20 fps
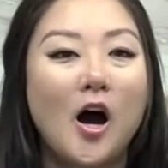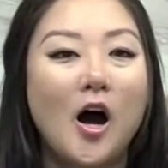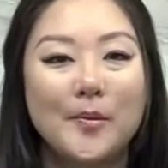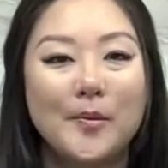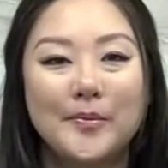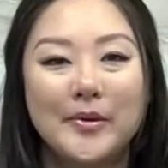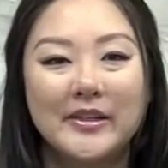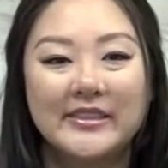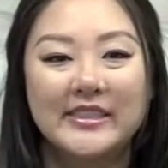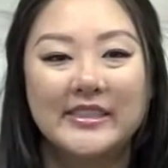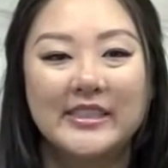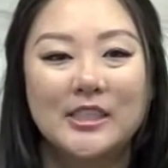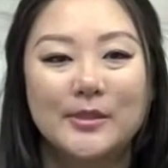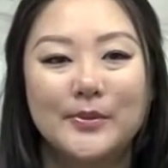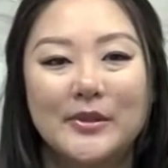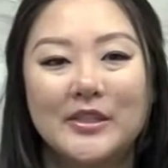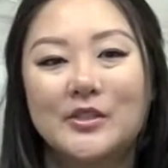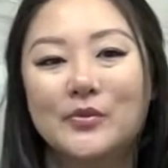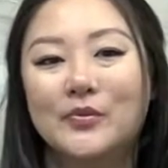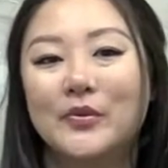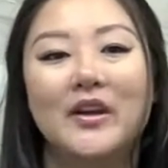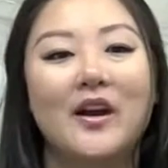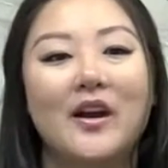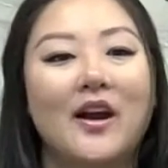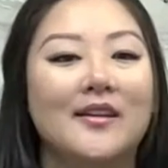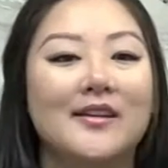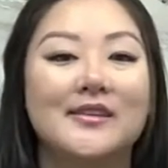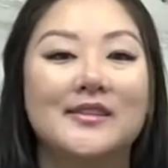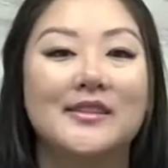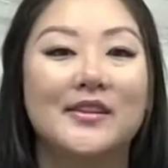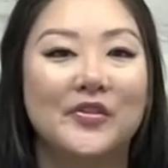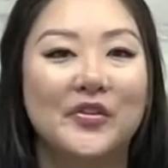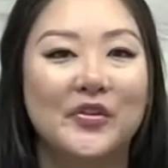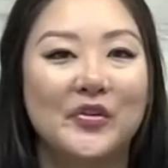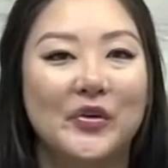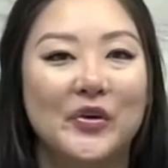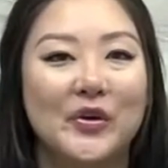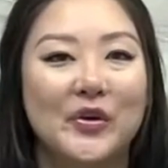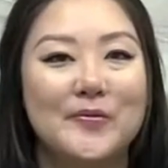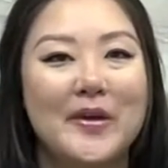All participants, regardless of the
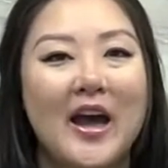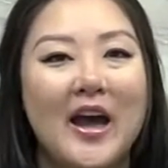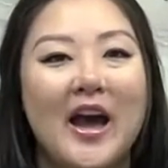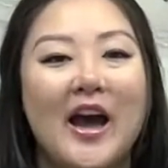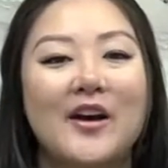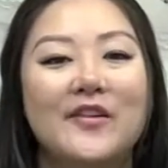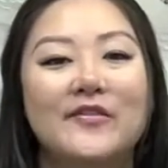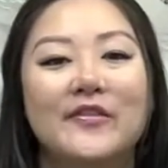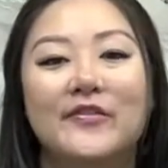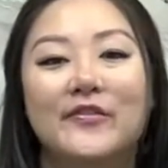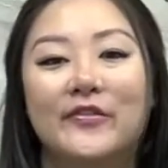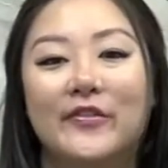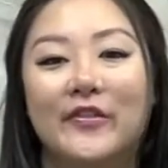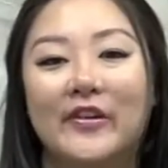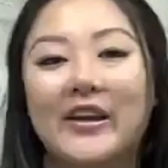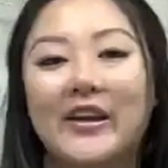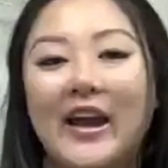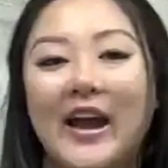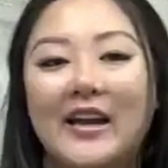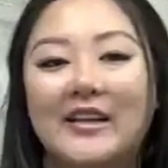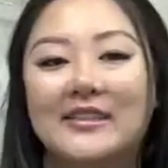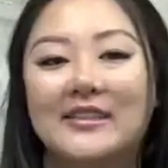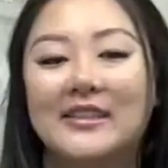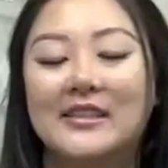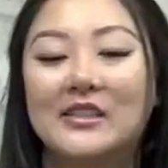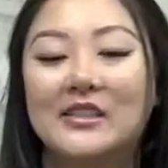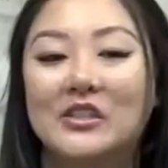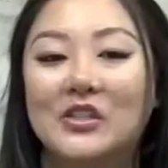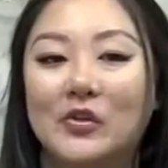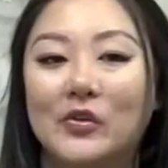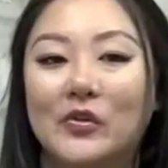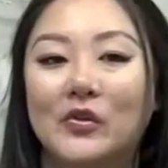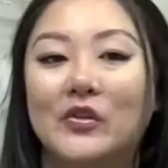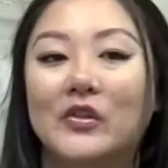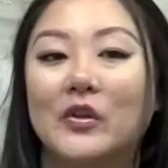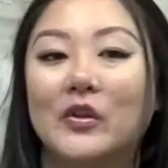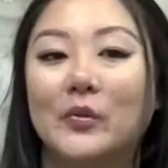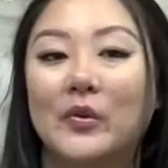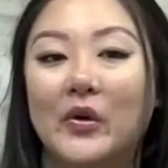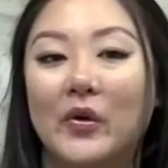group, have free access to
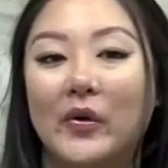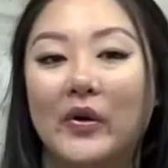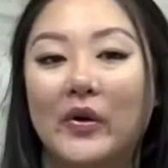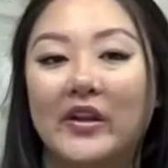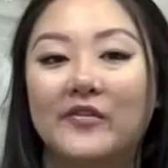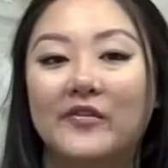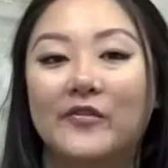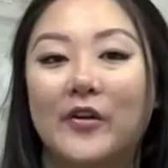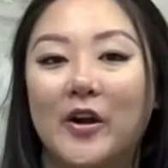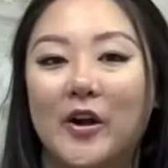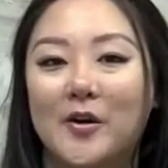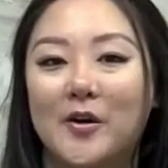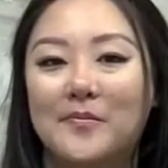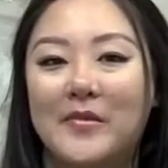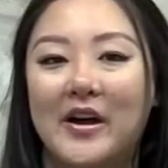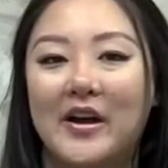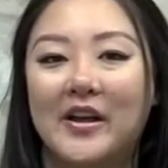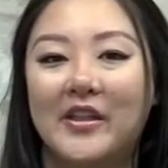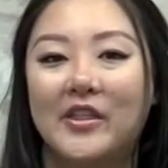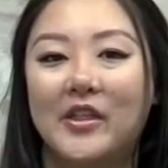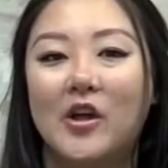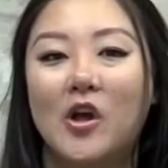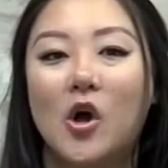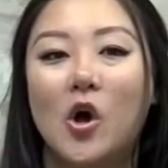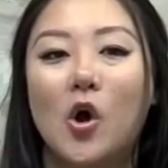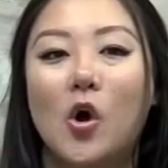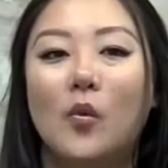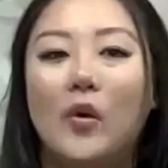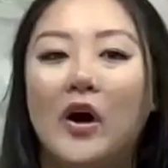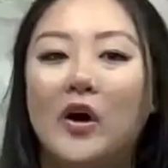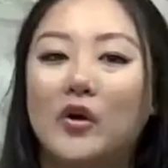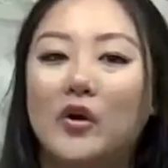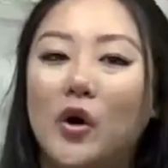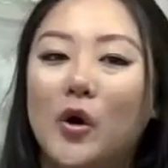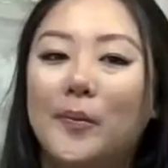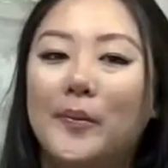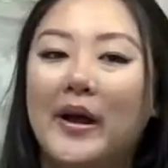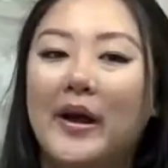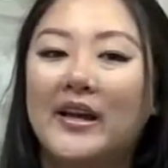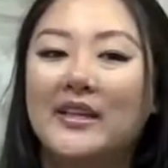the recording for a month, while
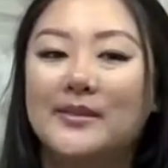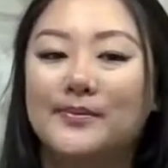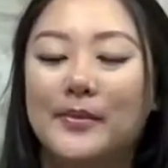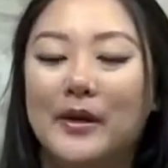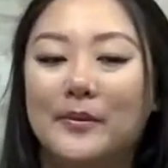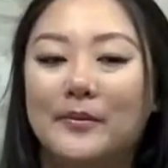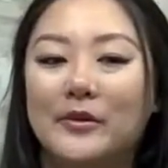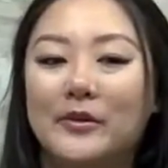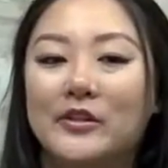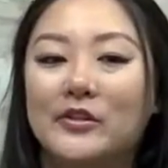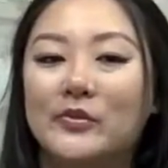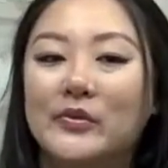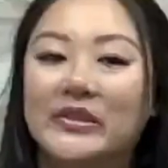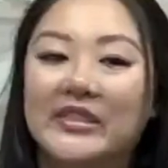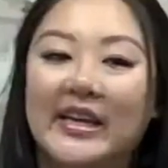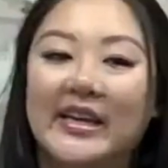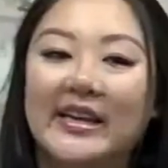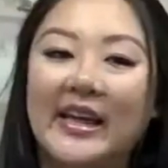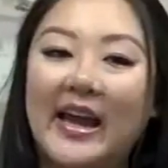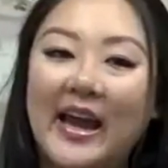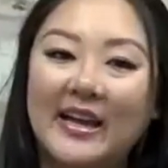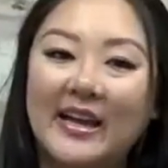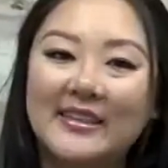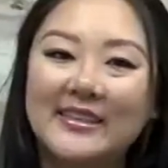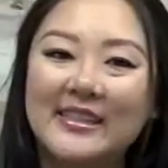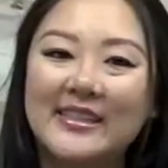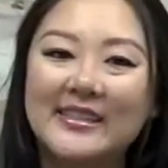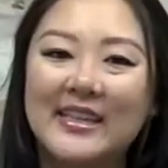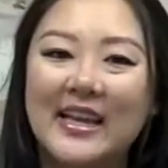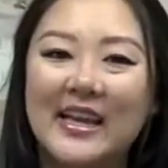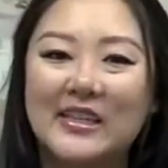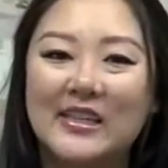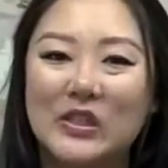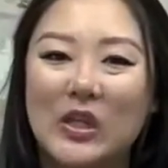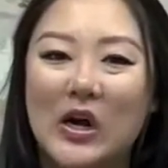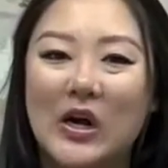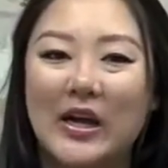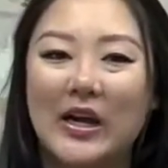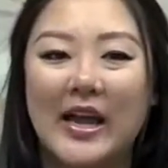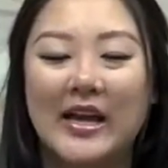Gold Pass members retain access as
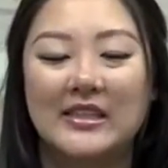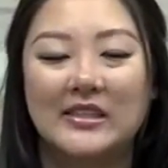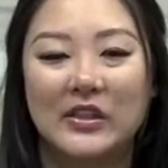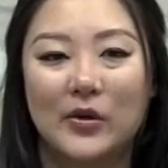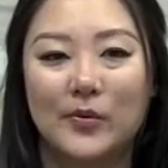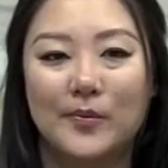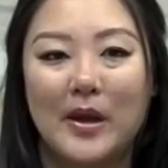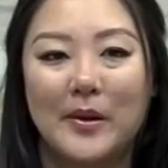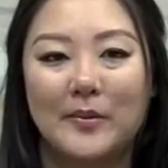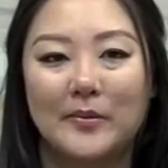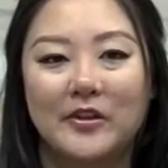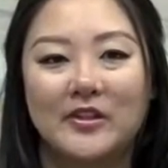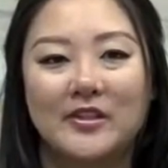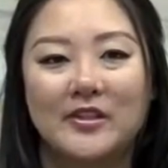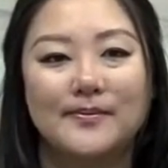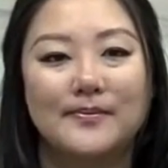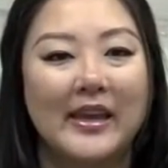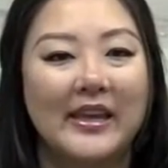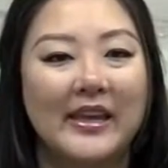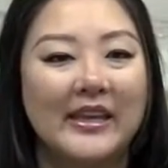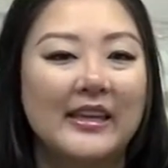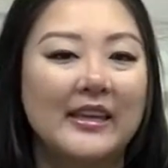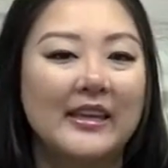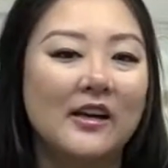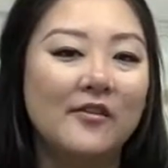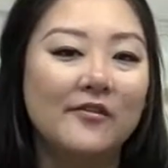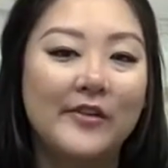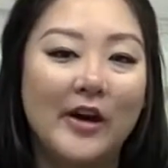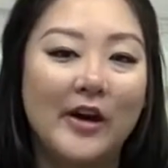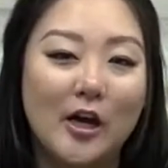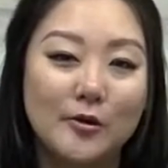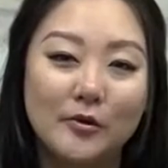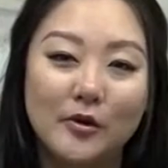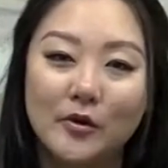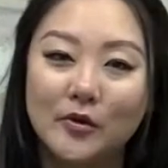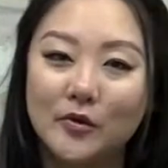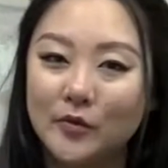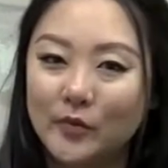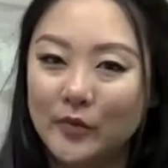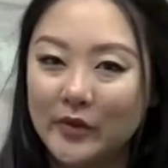long as they're members, making it a
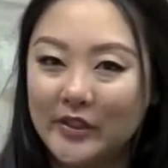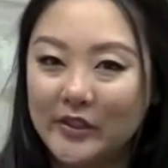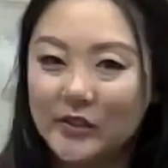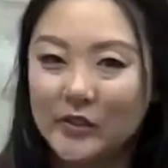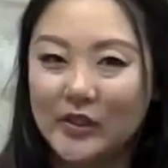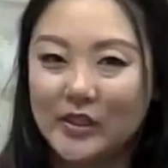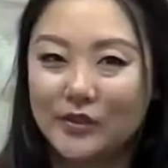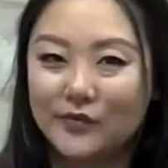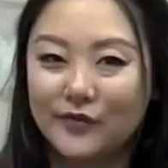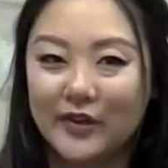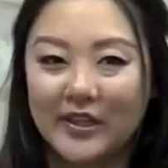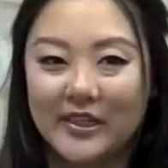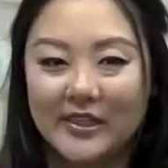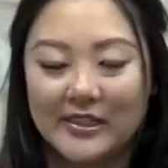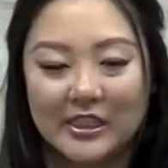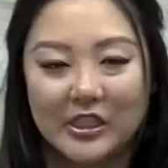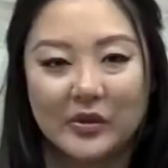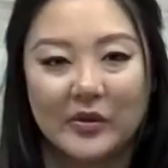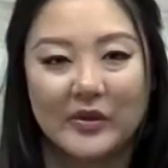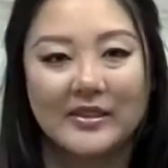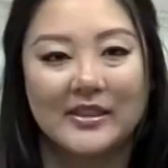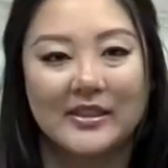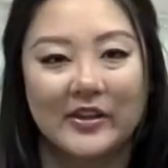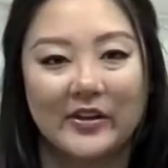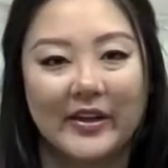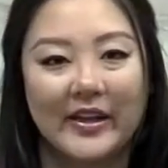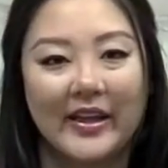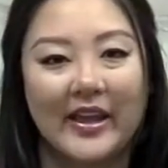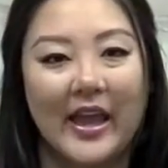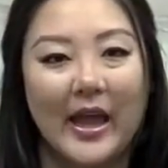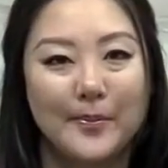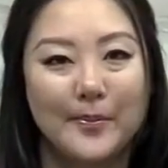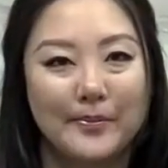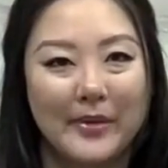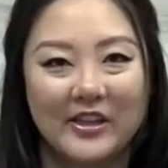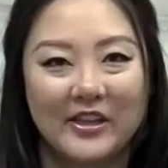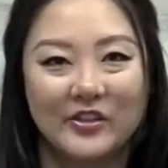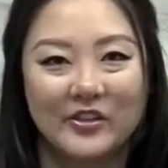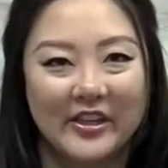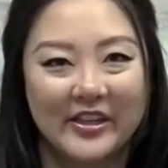valuable resource for continuous learning and
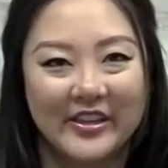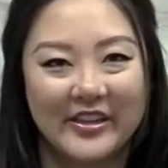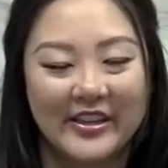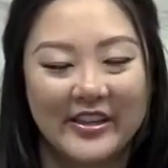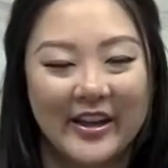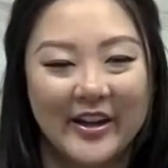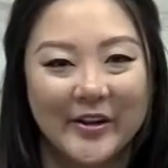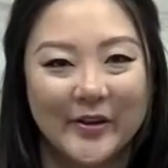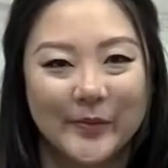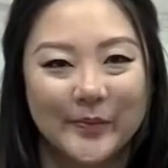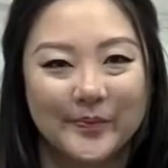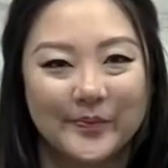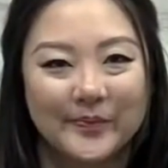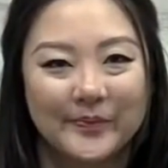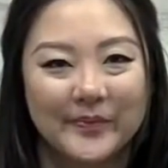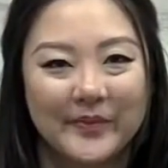patient care.